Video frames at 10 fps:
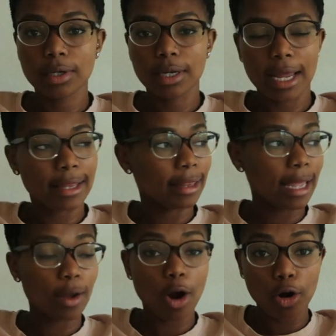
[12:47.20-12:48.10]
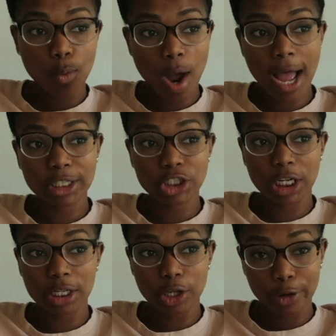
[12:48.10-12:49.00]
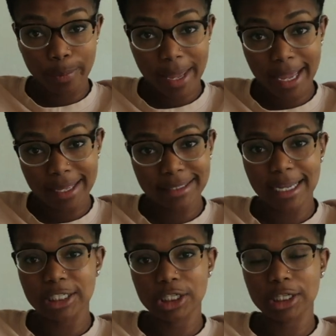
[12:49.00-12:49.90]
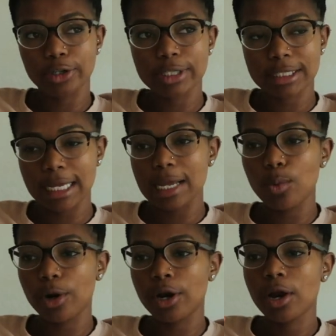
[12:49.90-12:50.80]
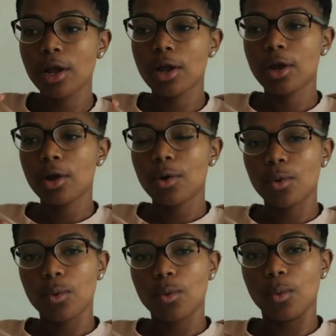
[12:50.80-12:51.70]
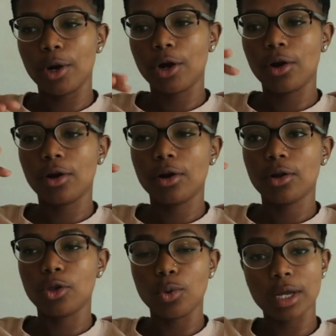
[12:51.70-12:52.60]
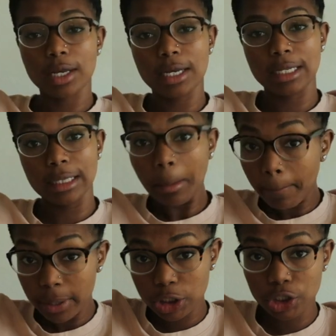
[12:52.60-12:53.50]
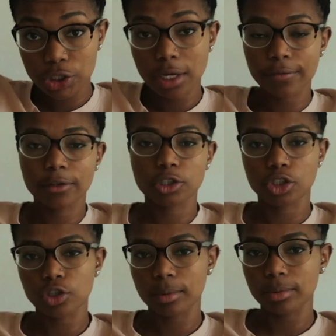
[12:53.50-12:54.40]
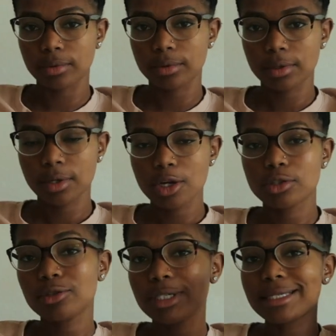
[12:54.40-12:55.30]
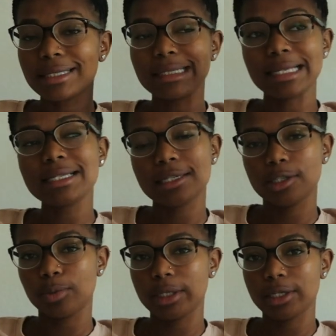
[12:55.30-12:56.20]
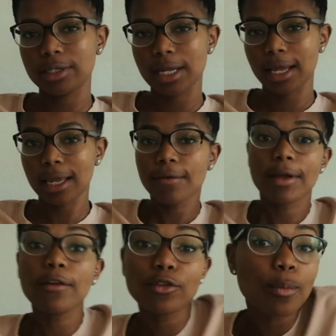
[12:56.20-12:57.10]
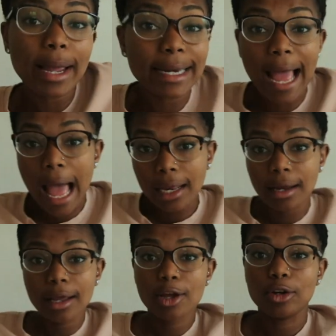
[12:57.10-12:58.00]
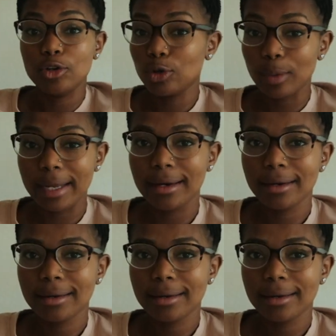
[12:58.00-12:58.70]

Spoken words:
and they are watching. They're paying attention. They're seeing where you could put yourself into trouble. So just listen to what they're saying. Even if you might not do it,